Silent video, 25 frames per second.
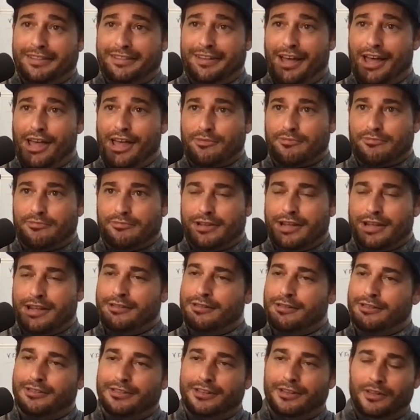time and
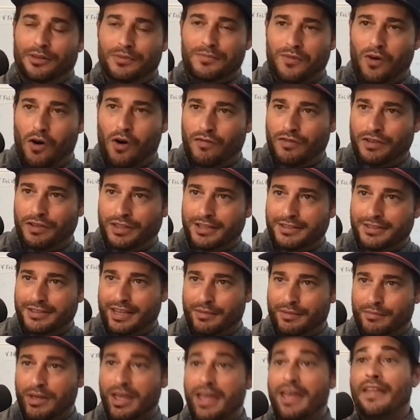you're still involving the
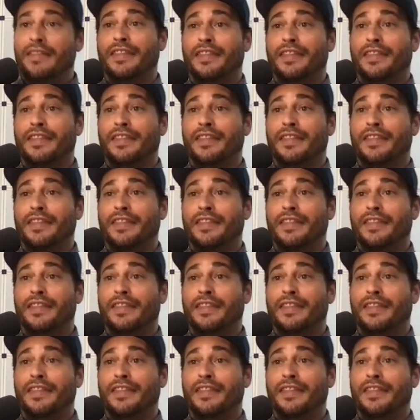team.